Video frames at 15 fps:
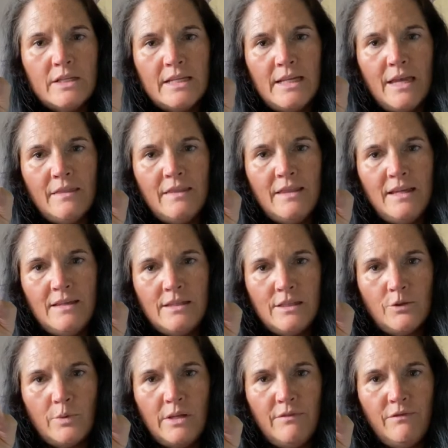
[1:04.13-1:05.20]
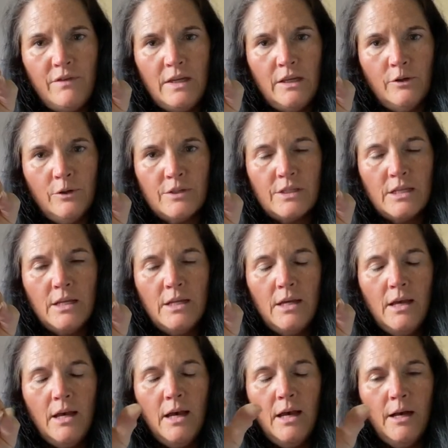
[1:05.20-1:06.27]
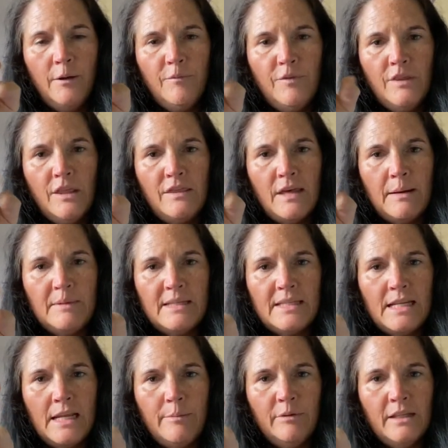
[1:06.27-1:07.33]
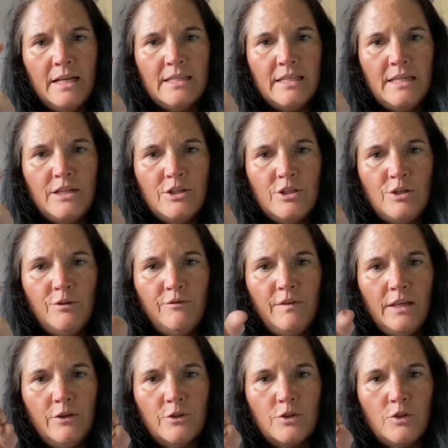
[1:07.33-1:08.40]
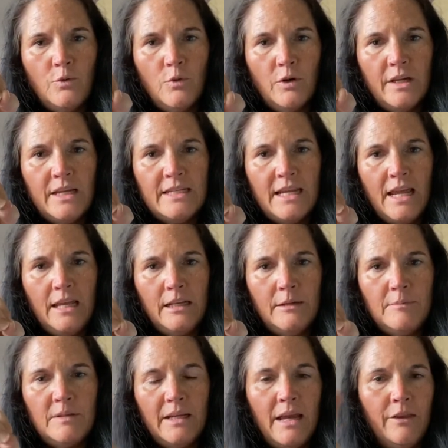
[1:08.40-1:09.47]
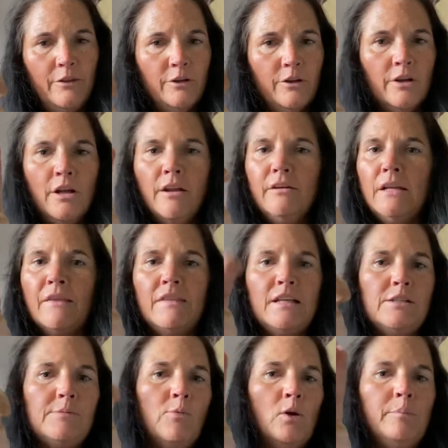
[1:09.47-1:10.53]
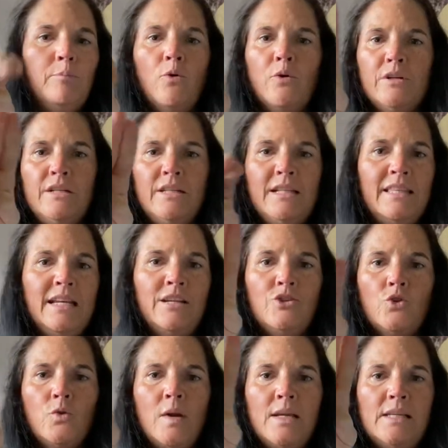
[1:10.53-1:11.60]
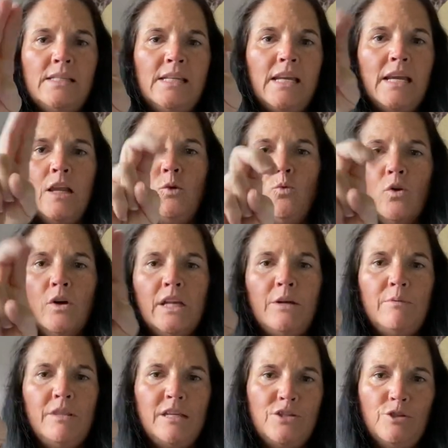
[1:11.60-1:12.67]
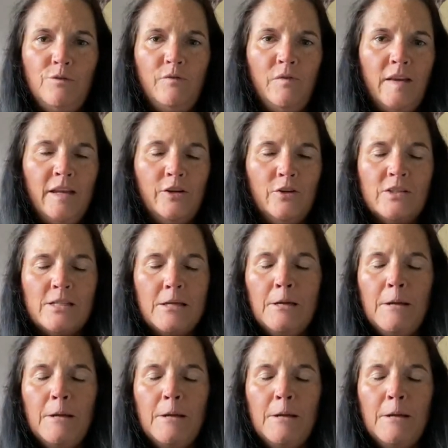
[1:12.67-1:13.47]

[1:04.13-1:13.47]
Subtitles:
to get these 3 fingers, the thumb to stabilize and these 2 fingers to work in tandem together. Nothing's more important than tracing and working with these 2 fingers,